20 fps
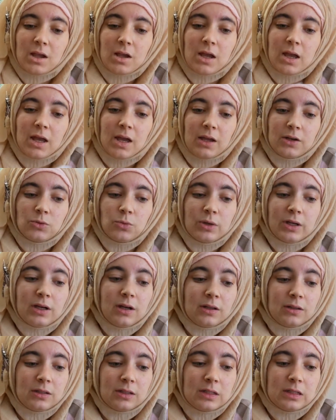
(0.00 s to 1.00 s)
And we
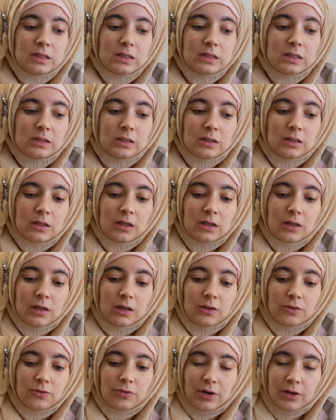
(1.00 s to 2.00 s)
got these
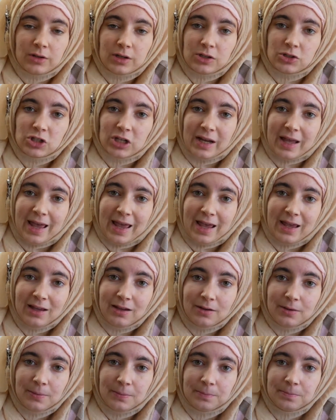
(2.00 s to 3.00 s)
in Foundation
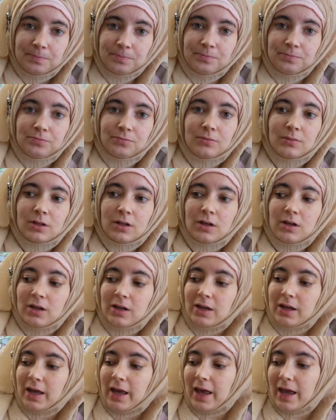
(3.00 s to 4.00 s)
A,
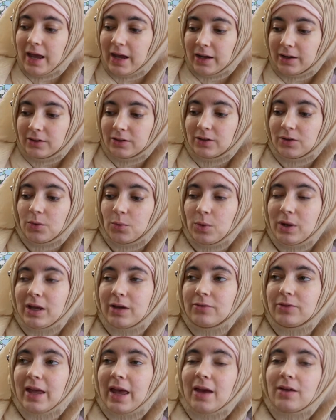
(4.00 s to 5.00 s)
and we
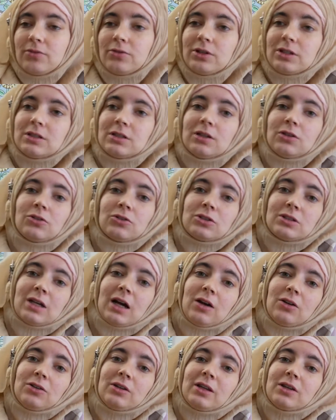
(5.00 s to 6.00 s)
have every single
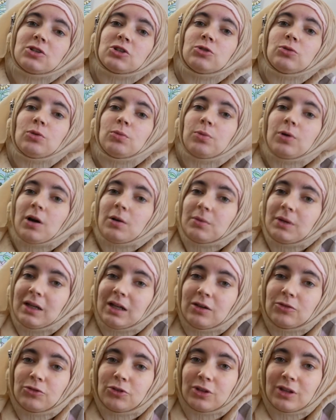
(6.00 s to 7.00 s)
sound that you will probably
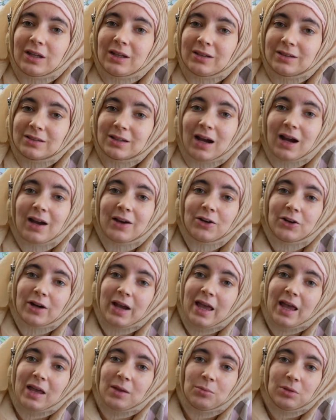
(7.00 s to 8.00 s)
need for the
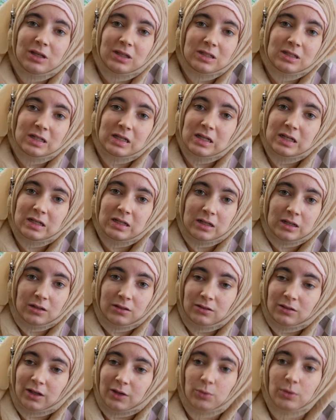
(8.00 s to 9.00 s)
entire A, B, C, D.
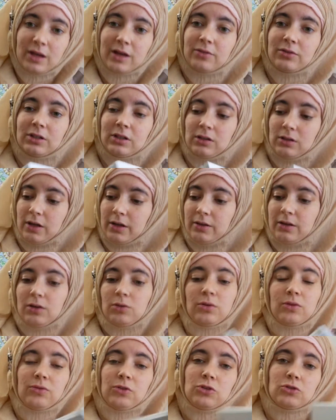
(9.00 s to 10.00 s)
Like I
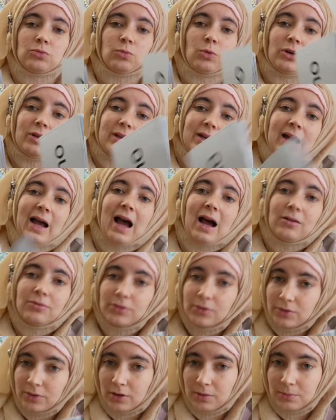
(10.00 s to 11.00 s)
think we've used more than
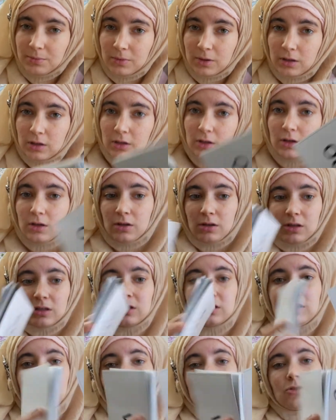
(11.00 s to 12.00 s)
half of them.
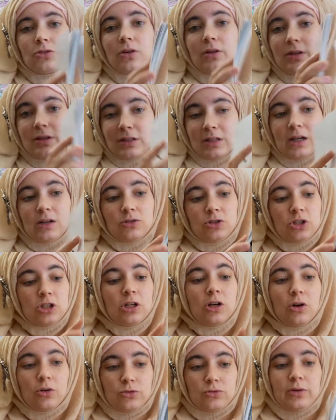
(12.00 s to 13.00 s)
These are all the sounds
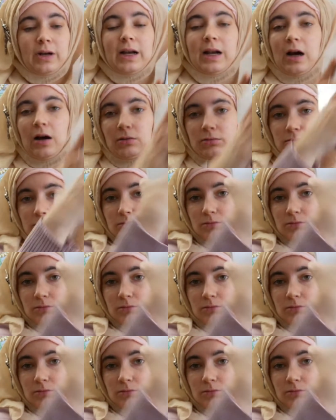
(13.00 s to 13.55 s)
she knows right now.